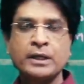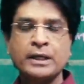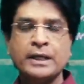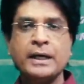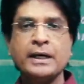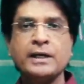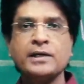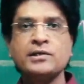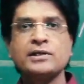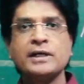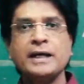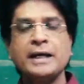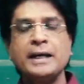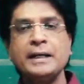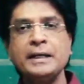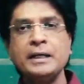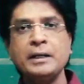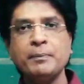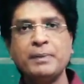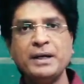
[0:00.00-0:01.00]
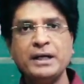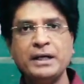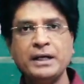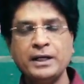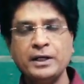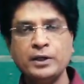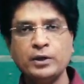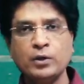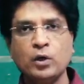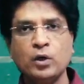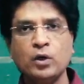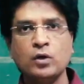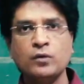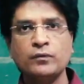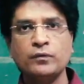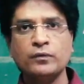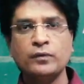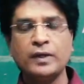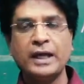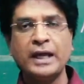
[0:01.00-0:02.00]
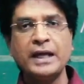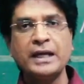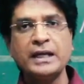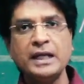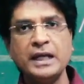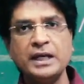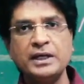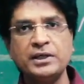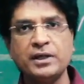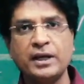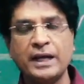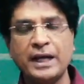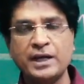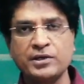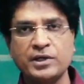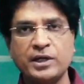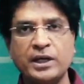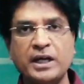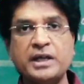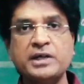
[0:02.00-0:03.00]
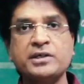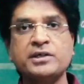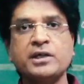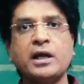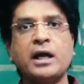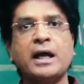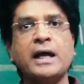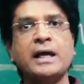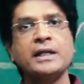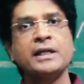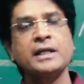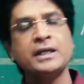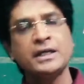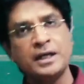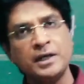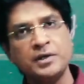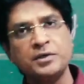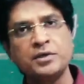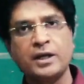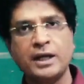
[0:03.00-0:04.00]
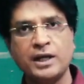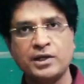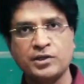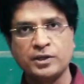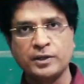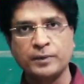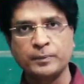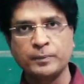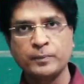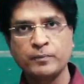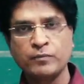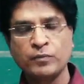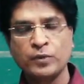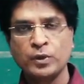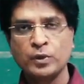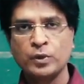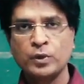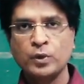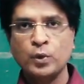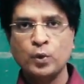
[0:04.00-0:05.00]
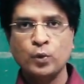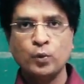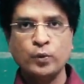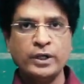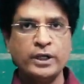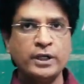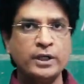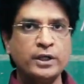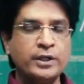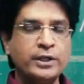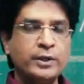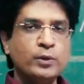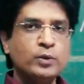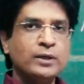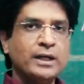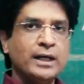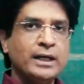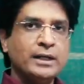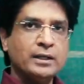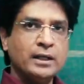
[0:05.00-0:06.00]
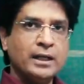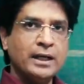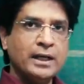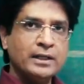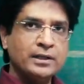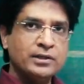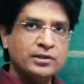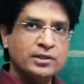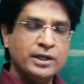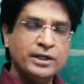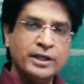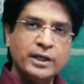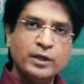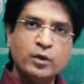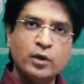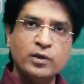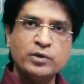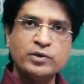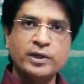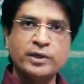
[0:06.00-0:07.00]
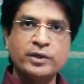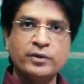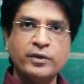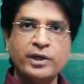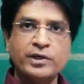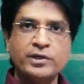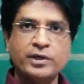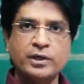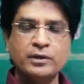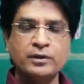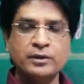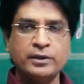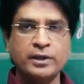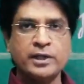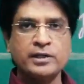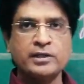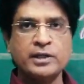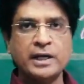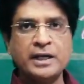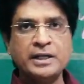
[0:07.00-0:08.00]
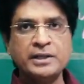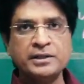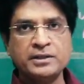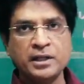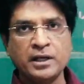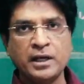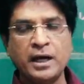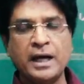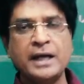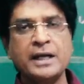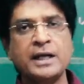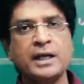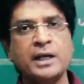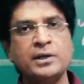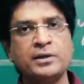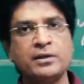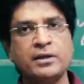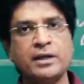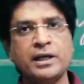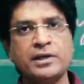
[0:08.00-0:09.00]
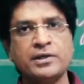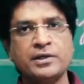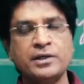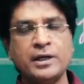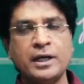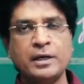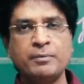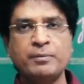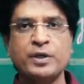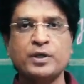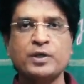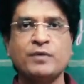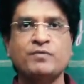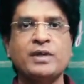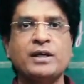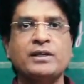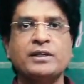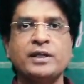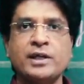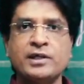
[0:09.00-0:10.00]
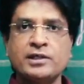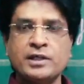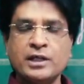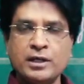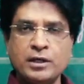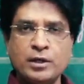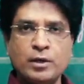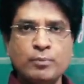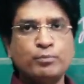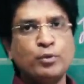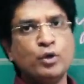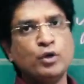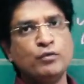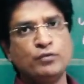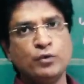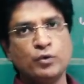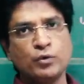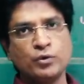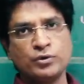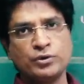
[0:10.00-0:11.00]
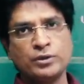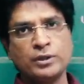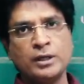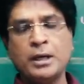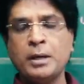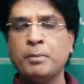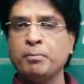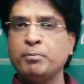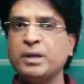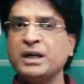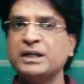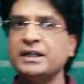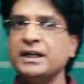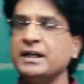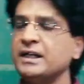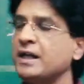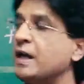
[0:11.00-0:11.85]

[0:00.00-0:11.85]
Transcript: It is independent of any interaction, inter-ionic interaction. We knew that at certain concentration there is inter-ionic interaction, and because of that there is a pull force. But at